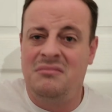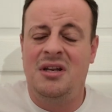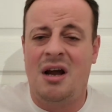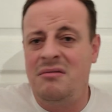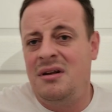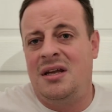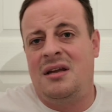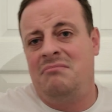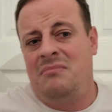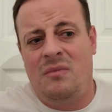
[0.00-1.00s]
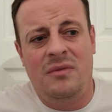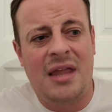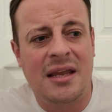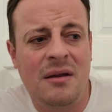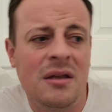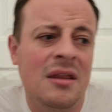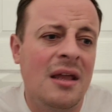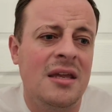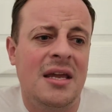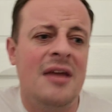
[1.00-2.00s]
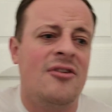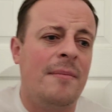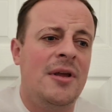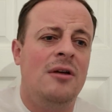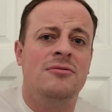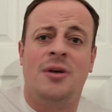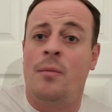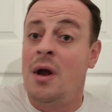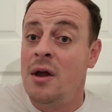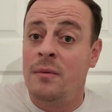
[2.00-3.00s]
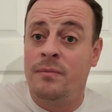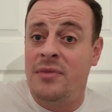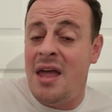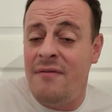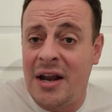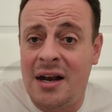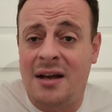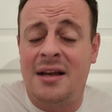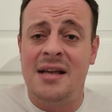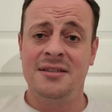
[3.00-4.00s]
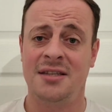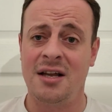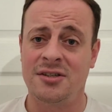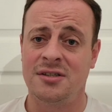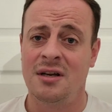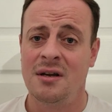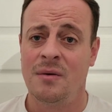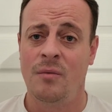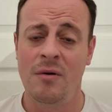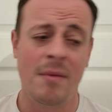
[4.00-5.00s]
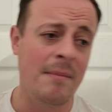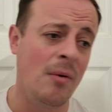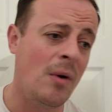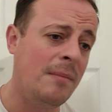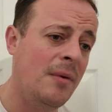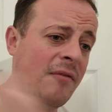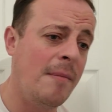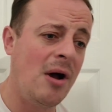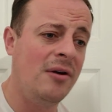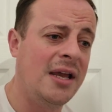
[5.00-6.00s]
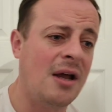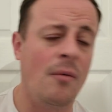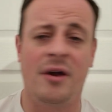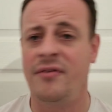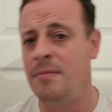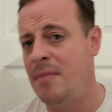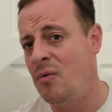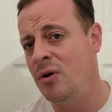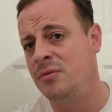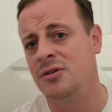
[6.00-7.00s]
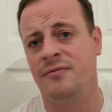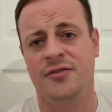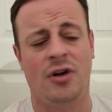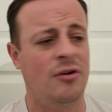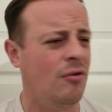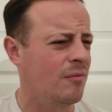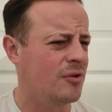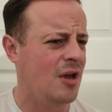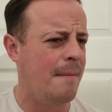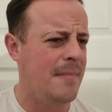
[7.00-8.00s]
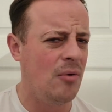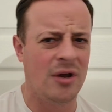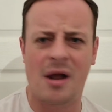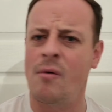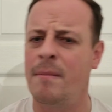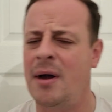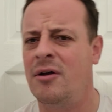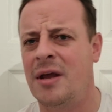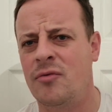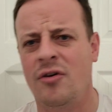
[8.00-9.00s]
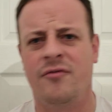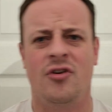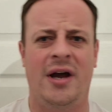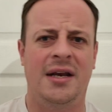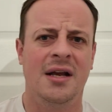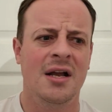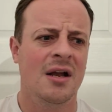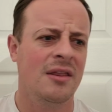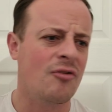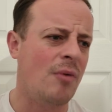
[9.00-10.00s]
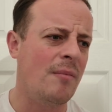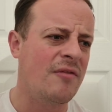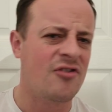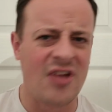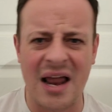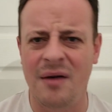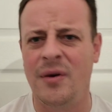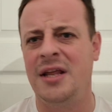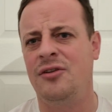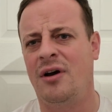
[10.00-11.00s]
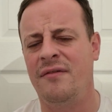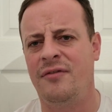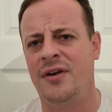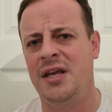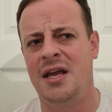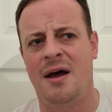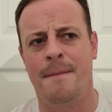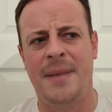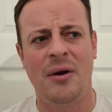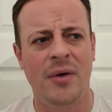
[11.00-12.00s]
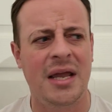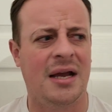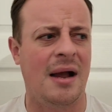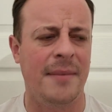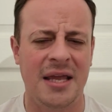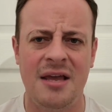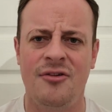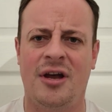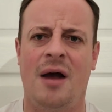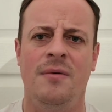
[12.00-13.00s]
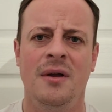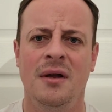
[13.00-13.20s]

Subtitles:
You know, like, you get some, you lose some. They've had luck against us. We remember one with a Mane goal, and I think Milner was offside, or was it a Milner goal and Mane was offside? There's one with Salah when he dived for the penalty a couple of years ago.